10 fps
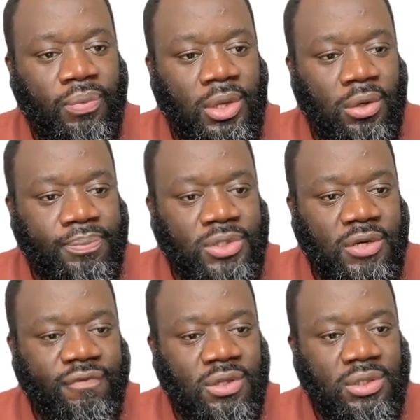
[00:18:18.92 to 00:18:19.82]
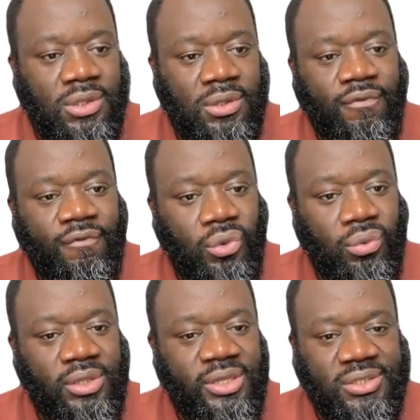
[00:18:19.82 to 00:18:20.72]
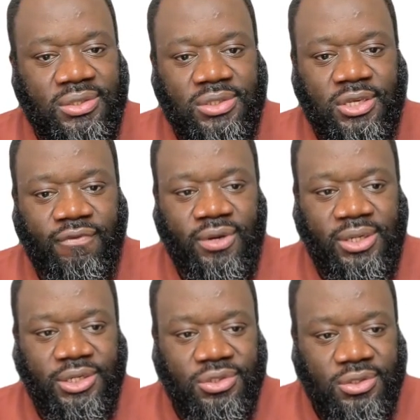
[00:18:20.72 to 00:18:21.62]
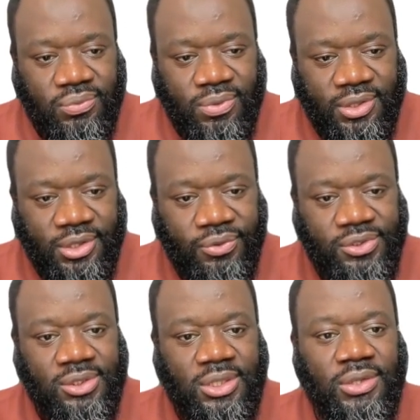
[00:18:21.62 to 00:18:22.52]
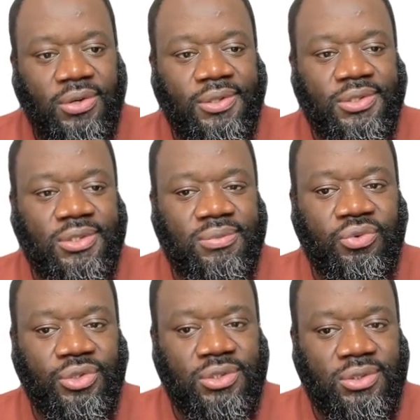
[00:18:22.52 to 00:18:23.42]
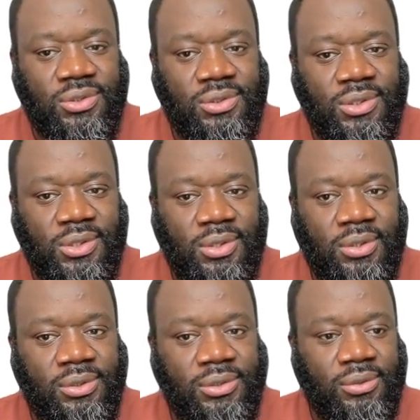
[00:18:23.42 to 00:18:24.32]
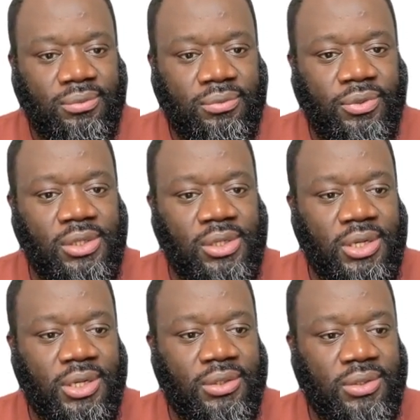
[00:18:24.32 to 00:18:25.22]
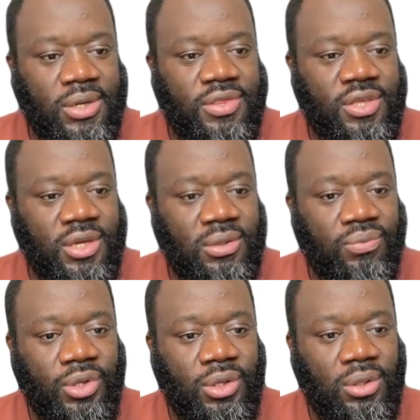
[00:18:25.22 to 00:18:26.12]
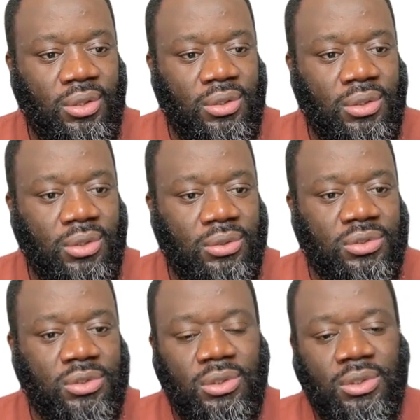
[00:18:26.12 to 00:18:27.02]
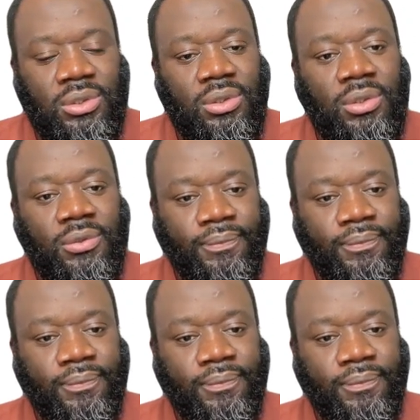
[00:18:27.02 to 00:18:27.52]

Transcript: we observed that there are fewer latency violations with the heuristic algorithm, which is the green line, and then we got the